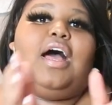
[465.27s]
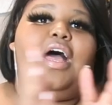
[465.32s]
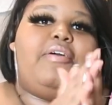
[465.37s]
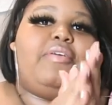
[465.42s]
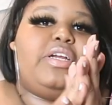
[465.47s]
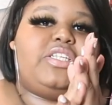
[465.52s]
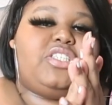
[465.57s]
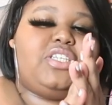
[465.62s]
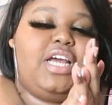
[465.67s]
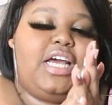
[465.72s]

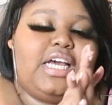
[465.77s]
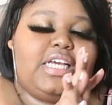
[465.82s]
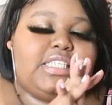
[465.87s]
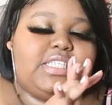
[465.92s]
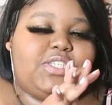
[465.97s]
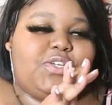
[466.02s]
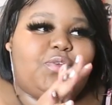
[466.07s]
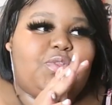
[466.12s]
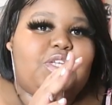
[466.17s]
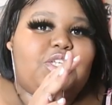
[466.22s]
Alright you
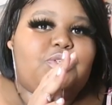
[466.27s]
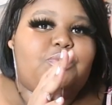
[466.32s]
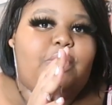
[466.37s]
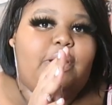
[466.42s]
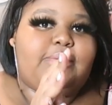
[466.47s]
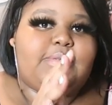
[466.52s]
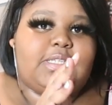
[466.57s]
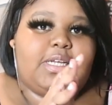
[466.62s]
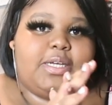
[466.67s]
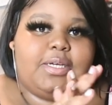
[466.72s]
guys, so this
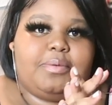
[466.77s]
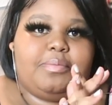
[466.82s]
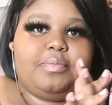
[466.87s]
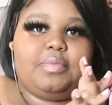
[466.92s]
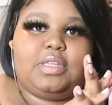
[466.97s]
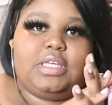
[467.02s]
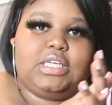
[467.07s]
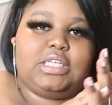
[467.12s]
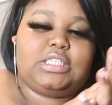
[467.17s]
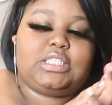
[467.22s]
wraps
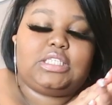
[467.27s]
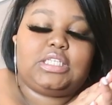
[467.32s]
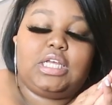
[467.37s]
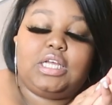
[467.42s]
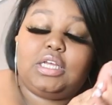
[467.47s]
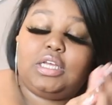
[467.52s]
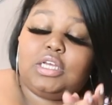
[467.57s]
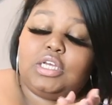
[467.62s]
up this